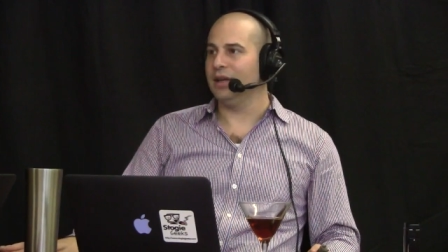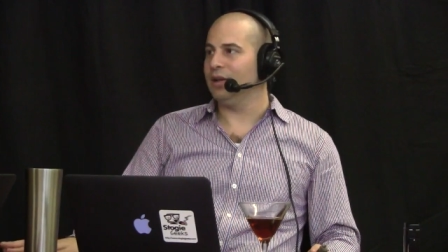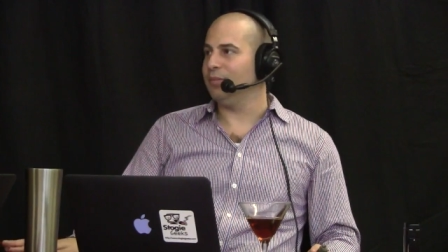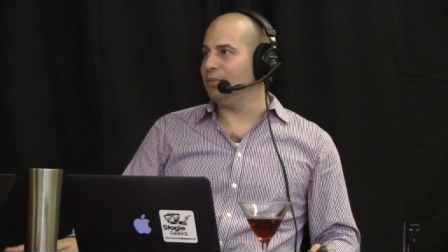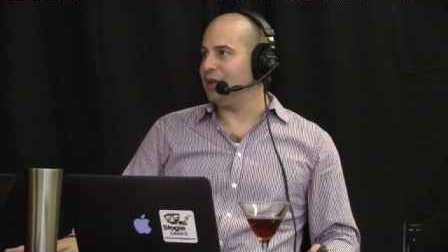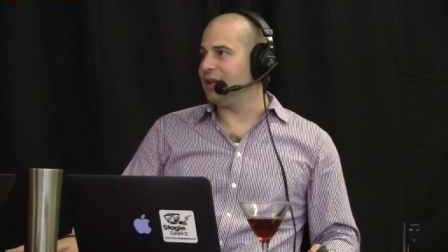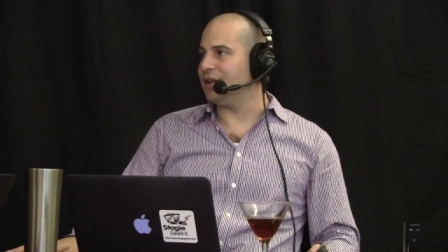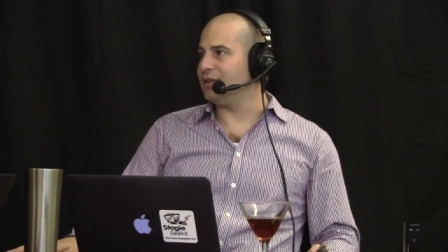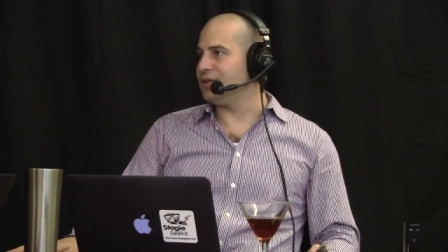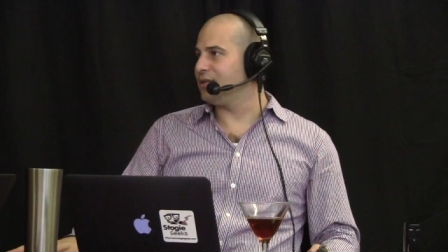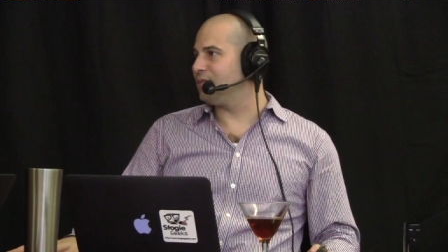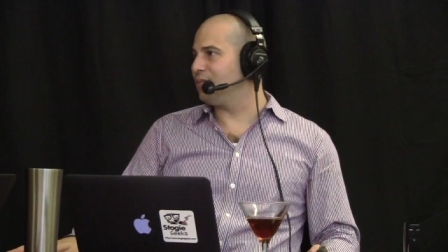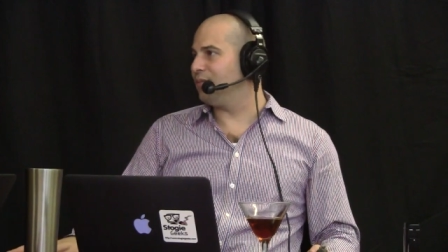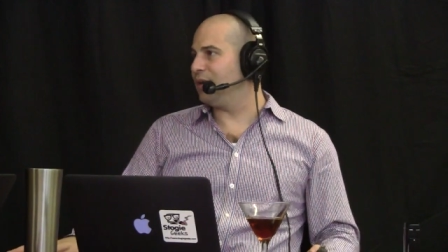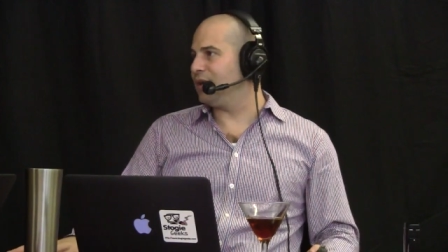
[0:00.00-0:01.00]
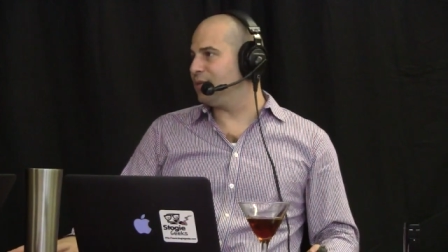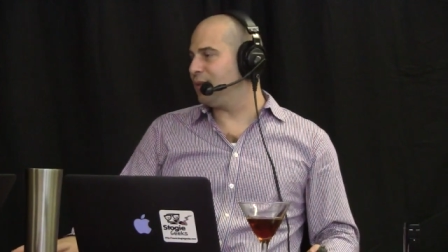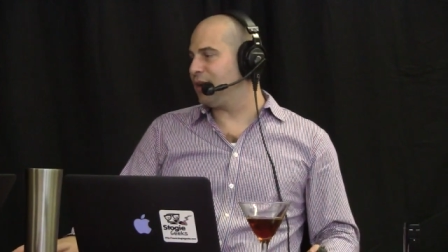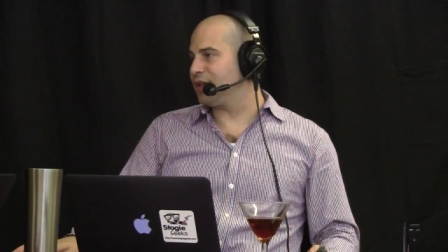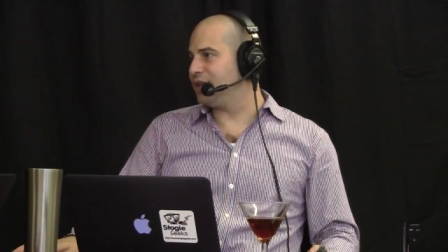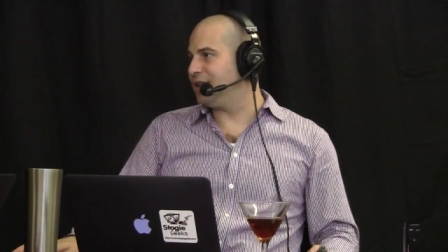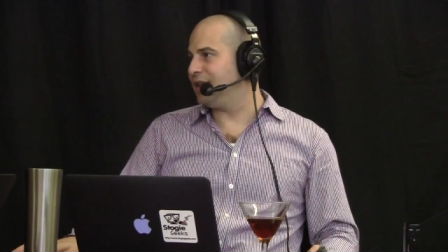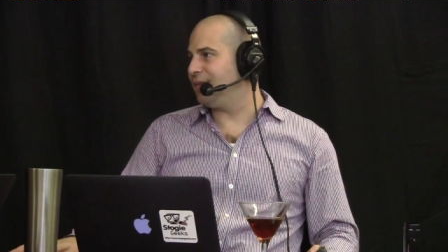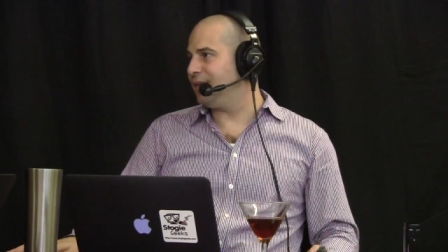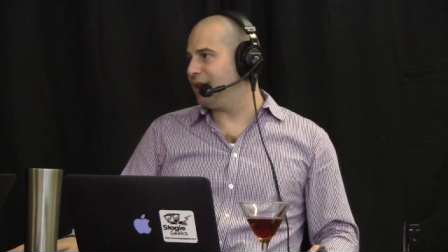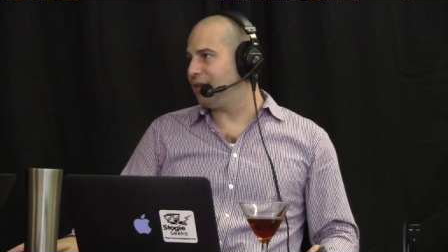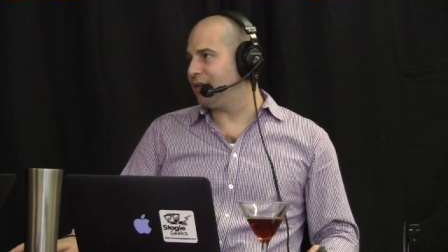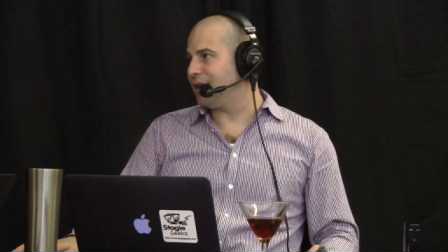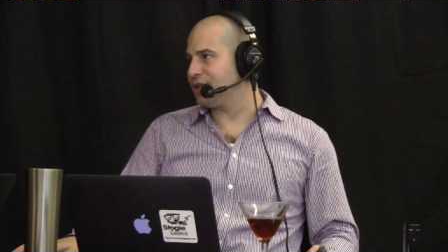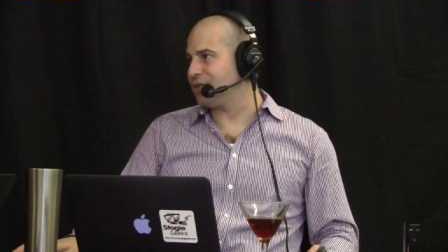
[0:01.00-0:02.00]
because when he's watching TV at
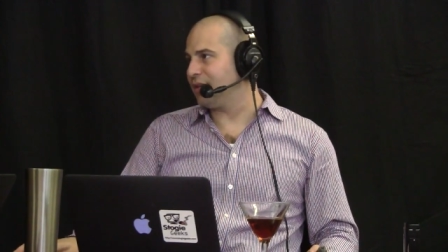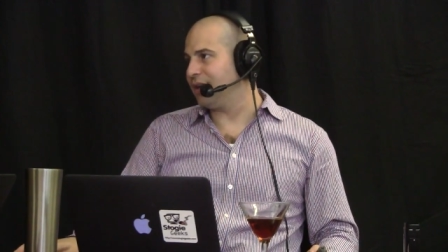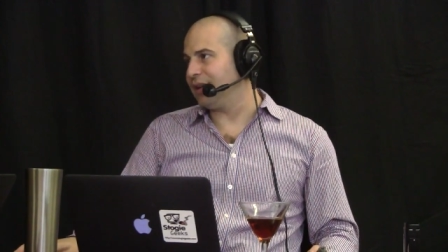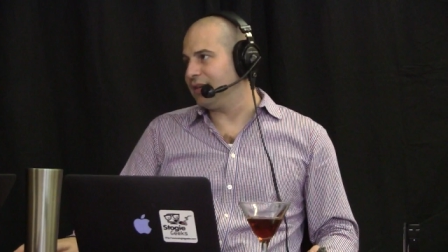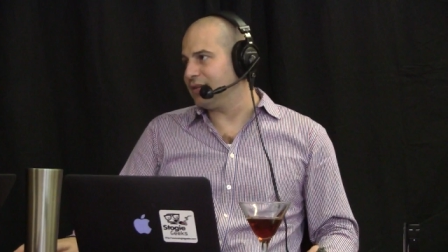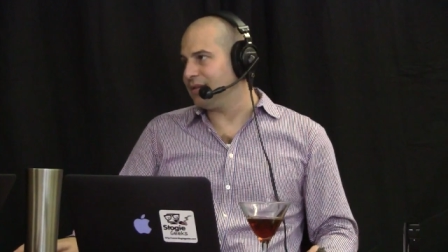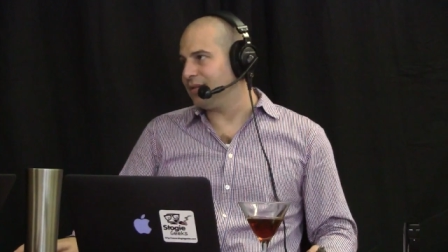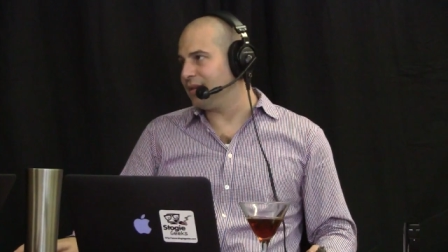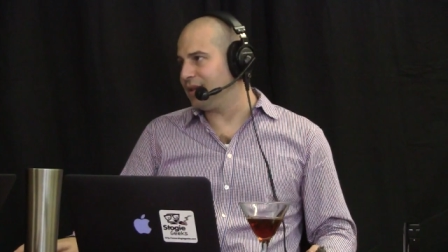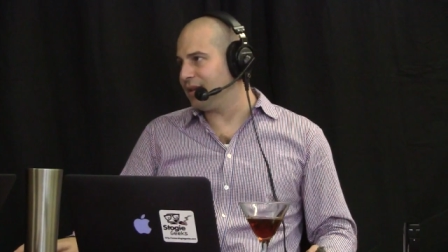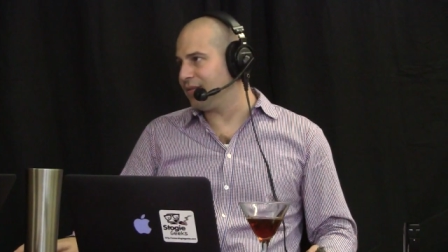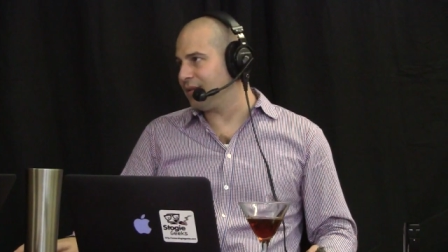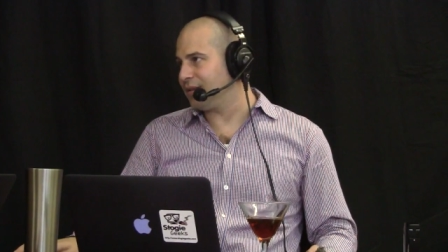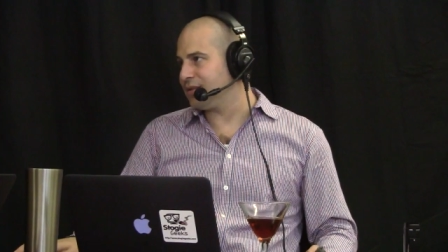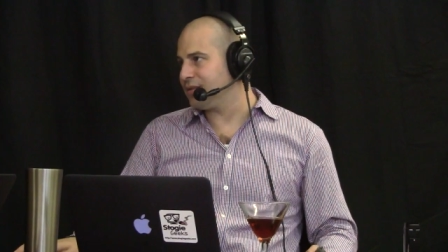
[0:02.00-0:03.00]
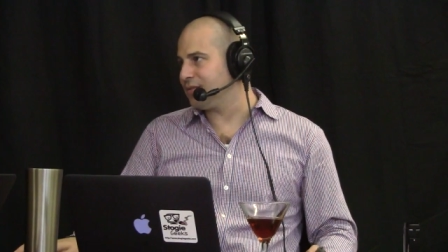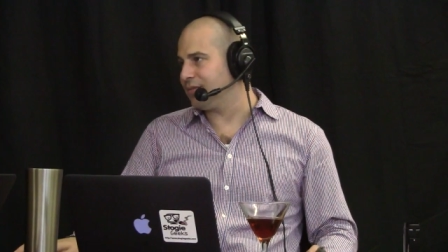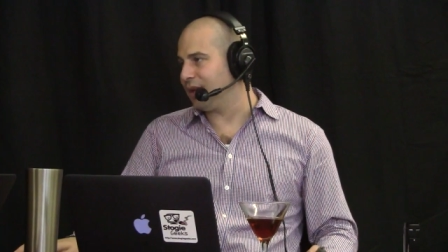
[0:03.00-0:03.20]
a restaurant, he doesn't know the difference.